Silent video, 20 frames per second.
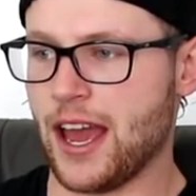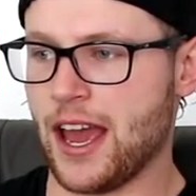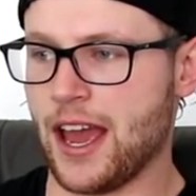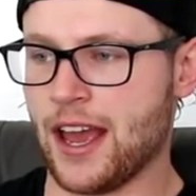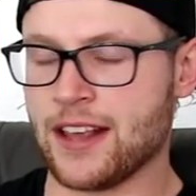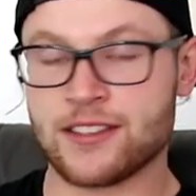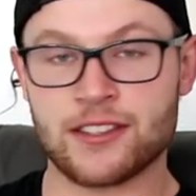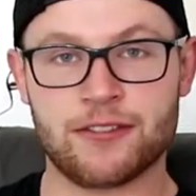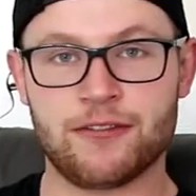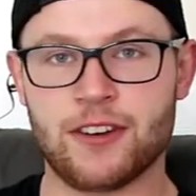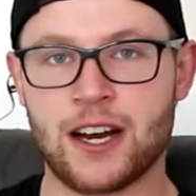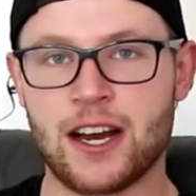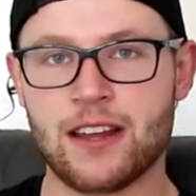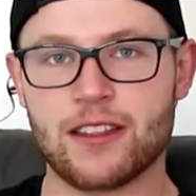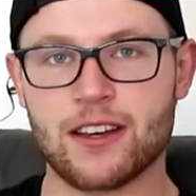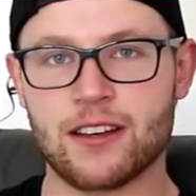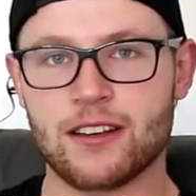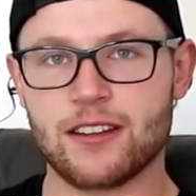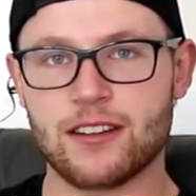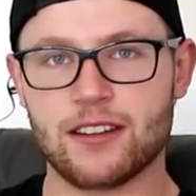as a
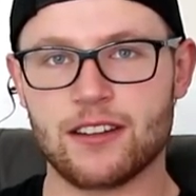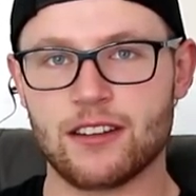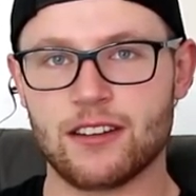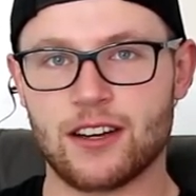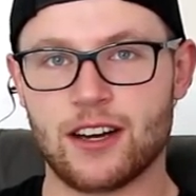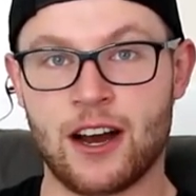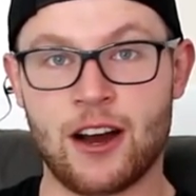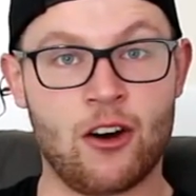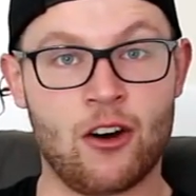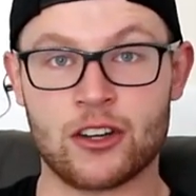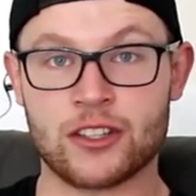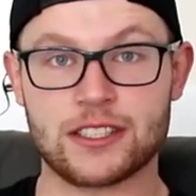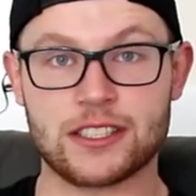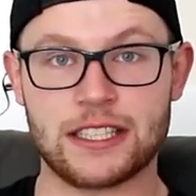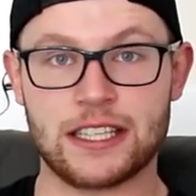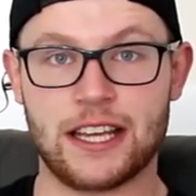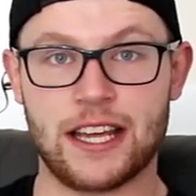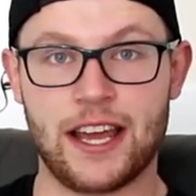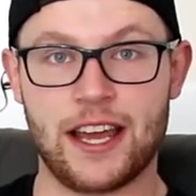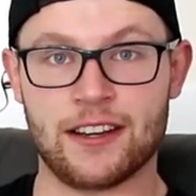father. I
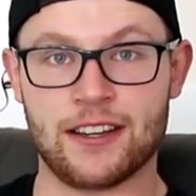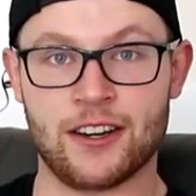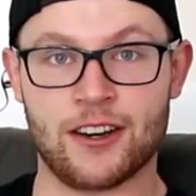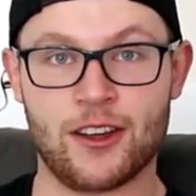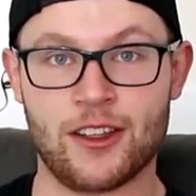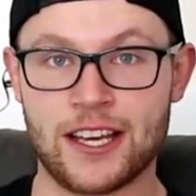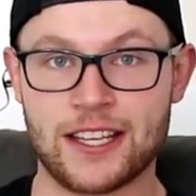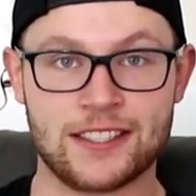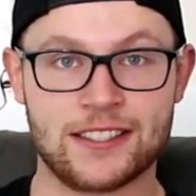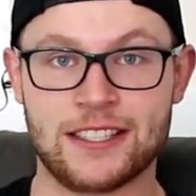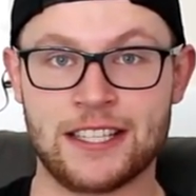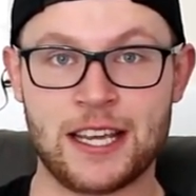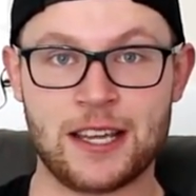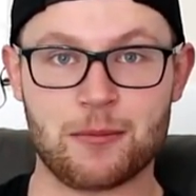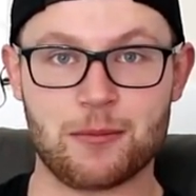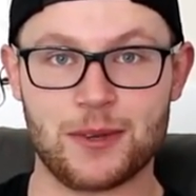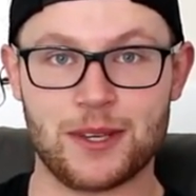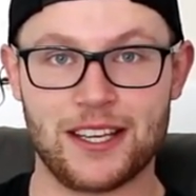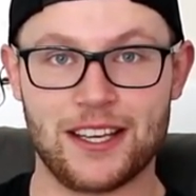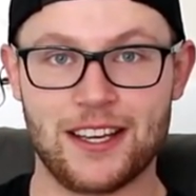honestly can, you know, that's
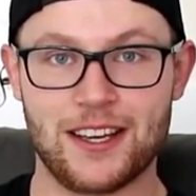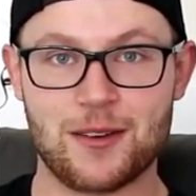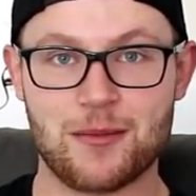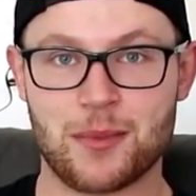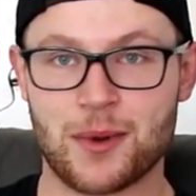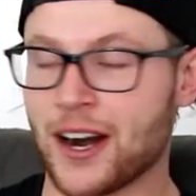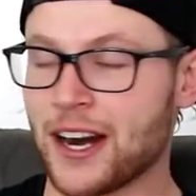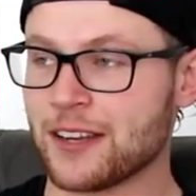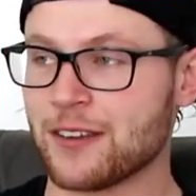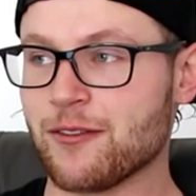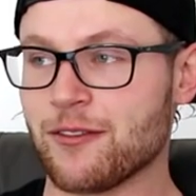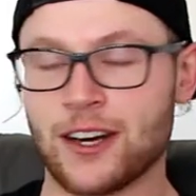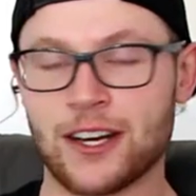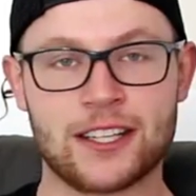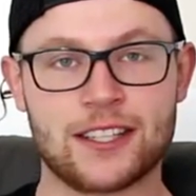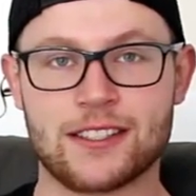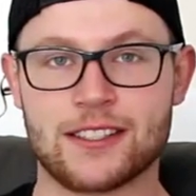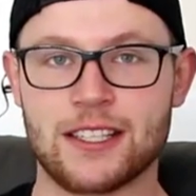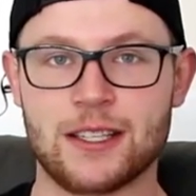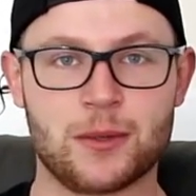deep, but I can
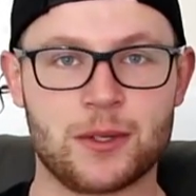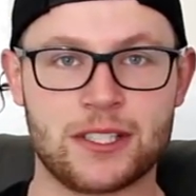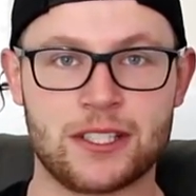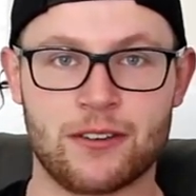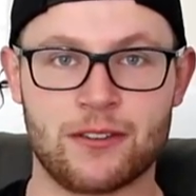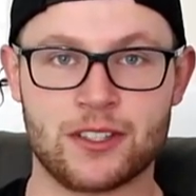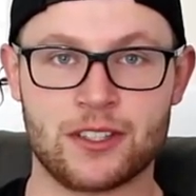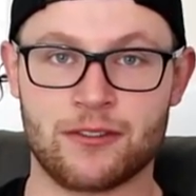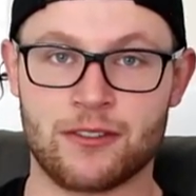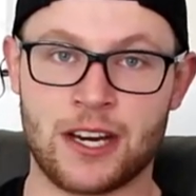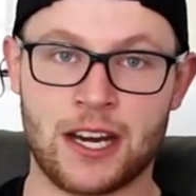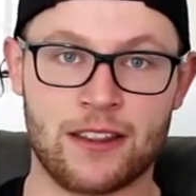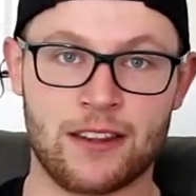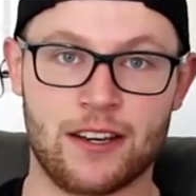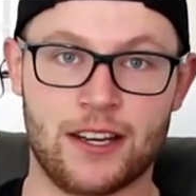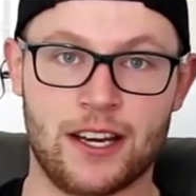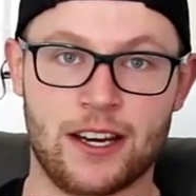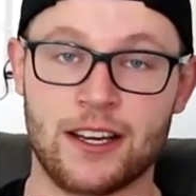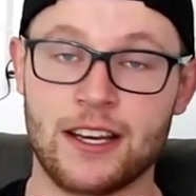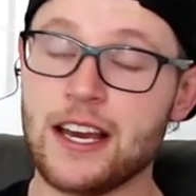fucking see myself as a father
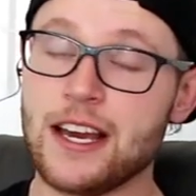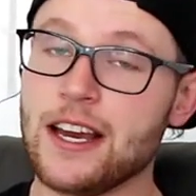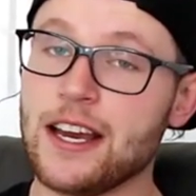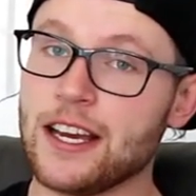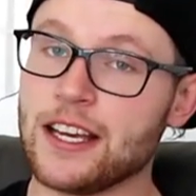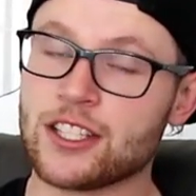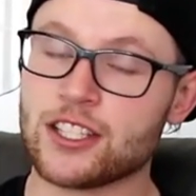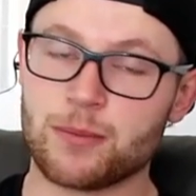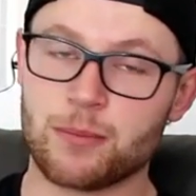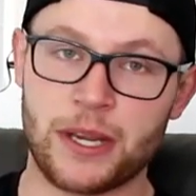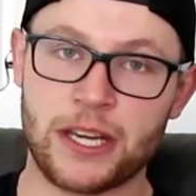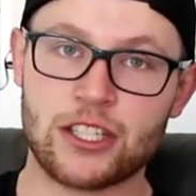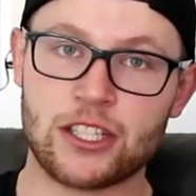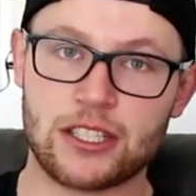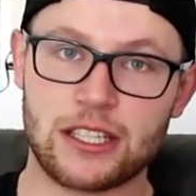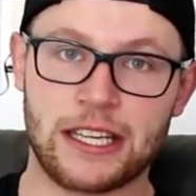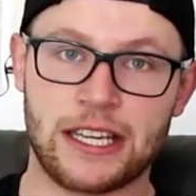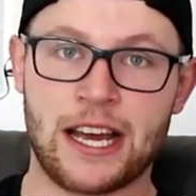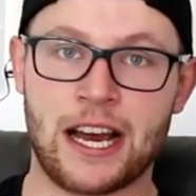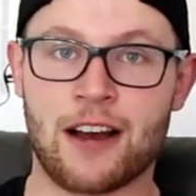now,
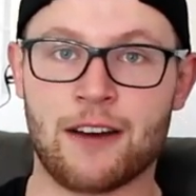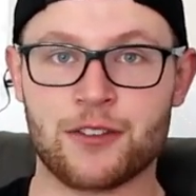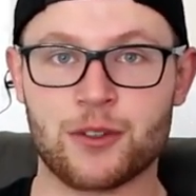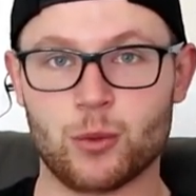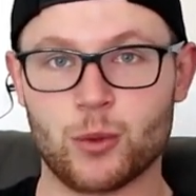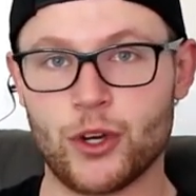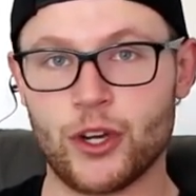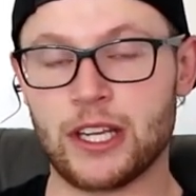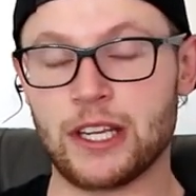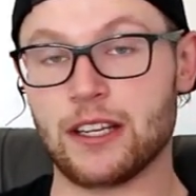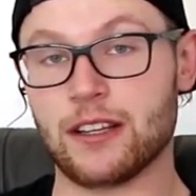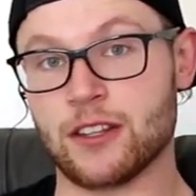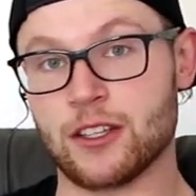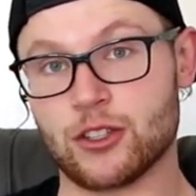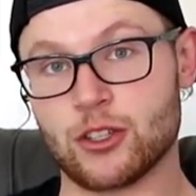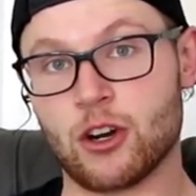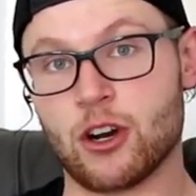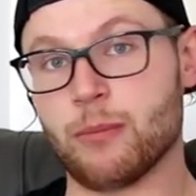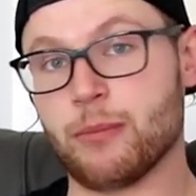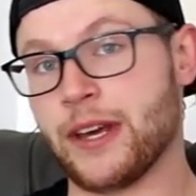especially after working in the
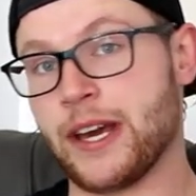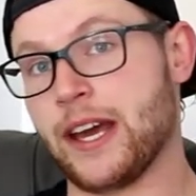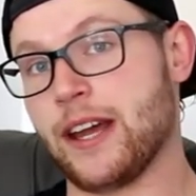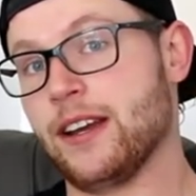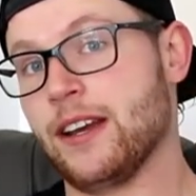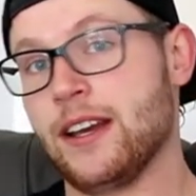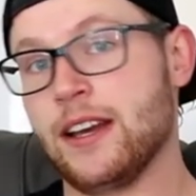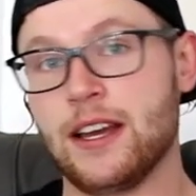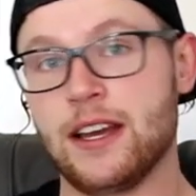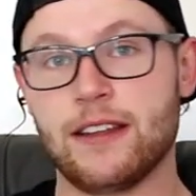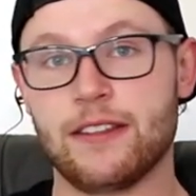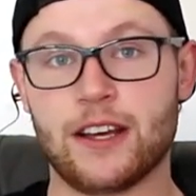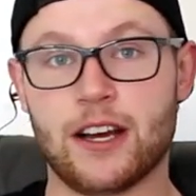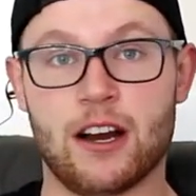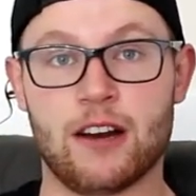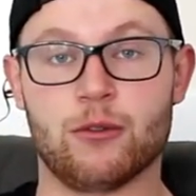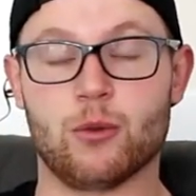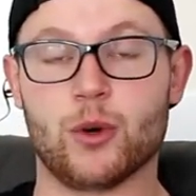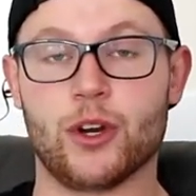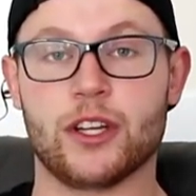job that, that
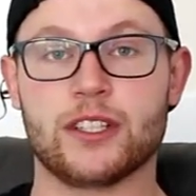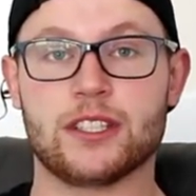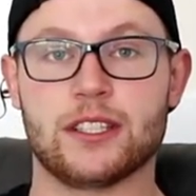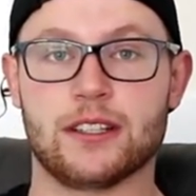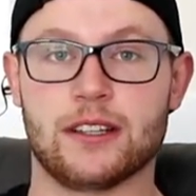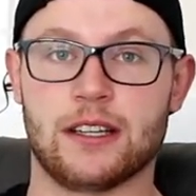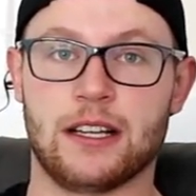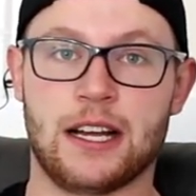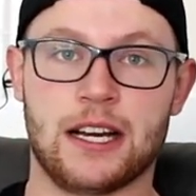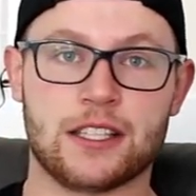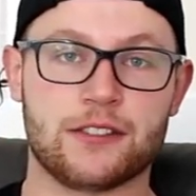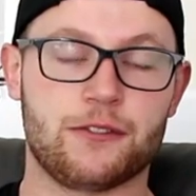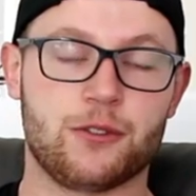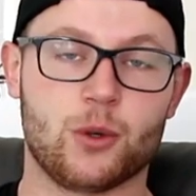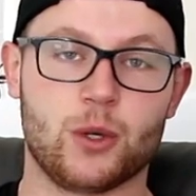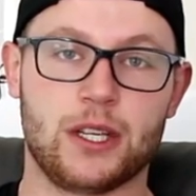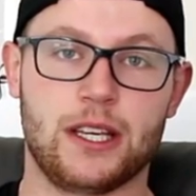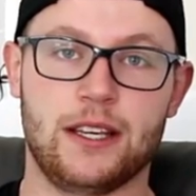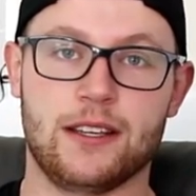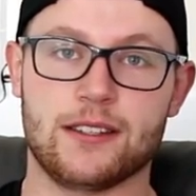I've worked in in the last
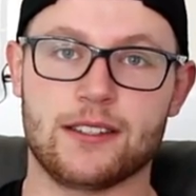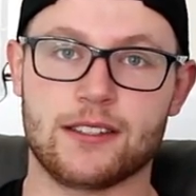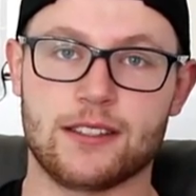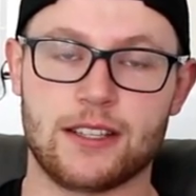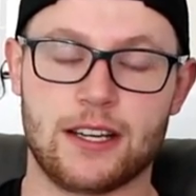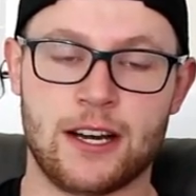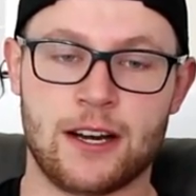four years.